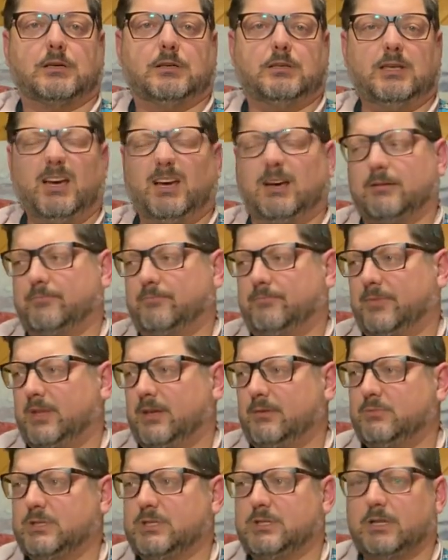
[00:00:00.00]
yeah,
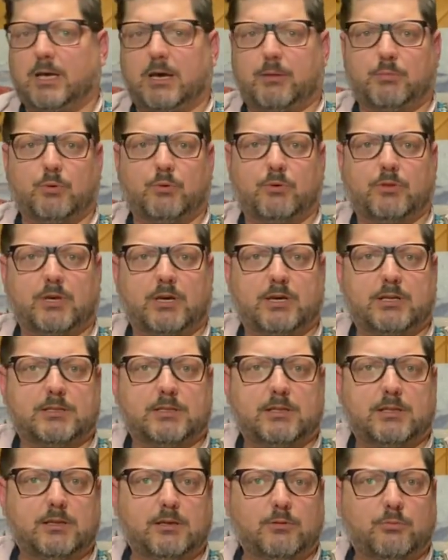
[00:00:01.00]
I'm still happy with that,
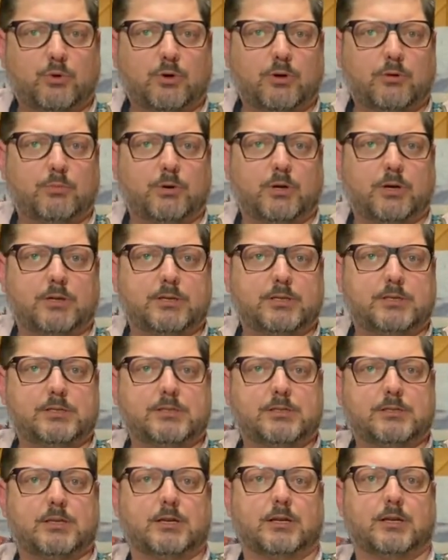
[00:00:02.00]
and the important part
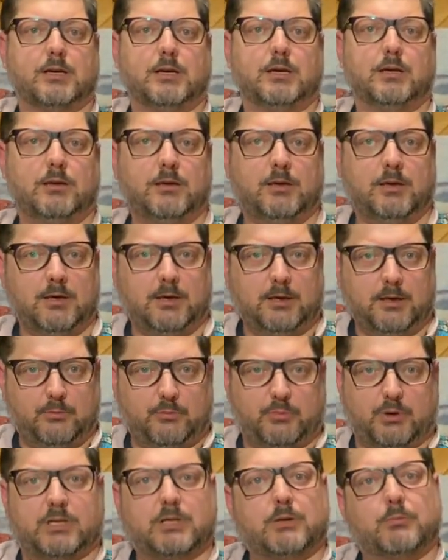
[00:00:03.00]
is that I
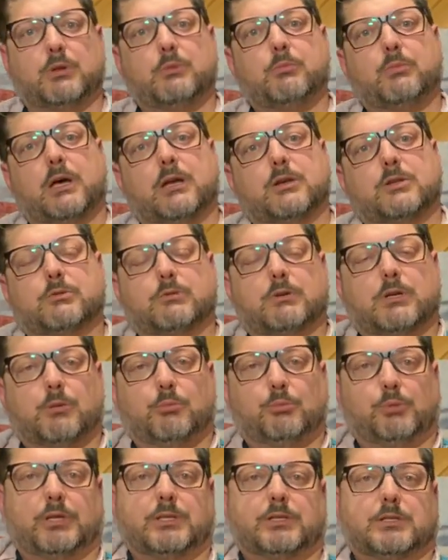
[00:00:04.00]
picked up the banjo and I
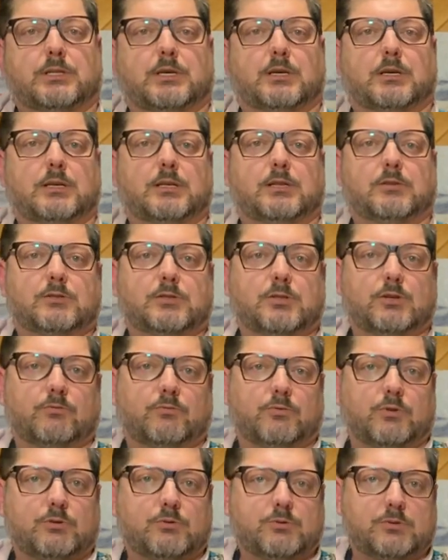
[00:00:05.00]
played today. And so
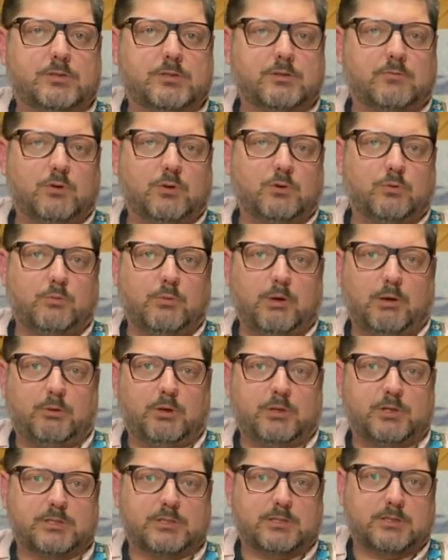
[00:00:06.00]
for those of you who maybe
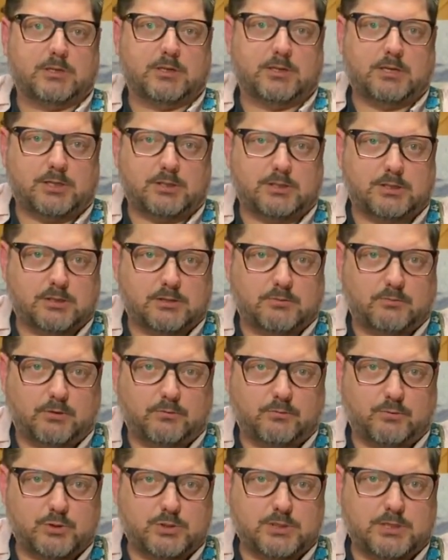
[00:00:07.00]
just catch this for the
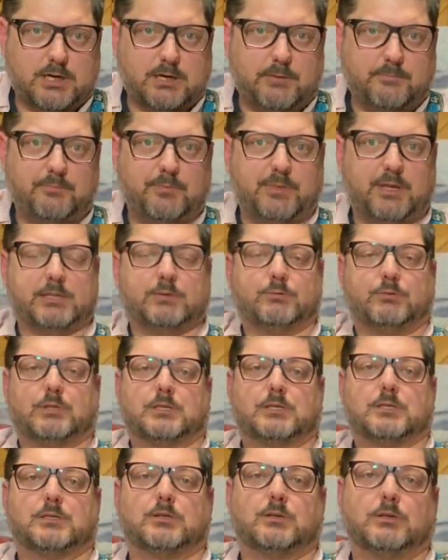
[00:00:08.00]
first time, that's what
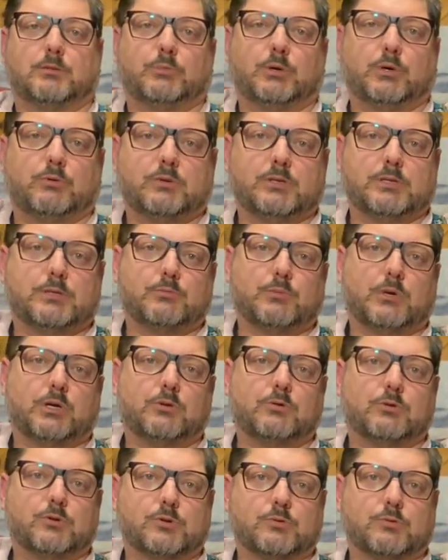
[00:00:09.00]
this is all about. This is my New
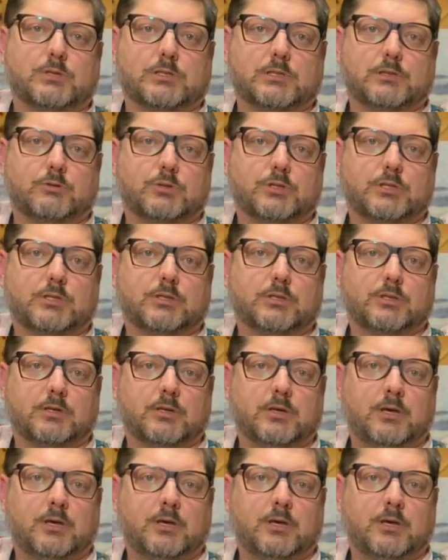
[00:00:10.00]
Year's resolution, to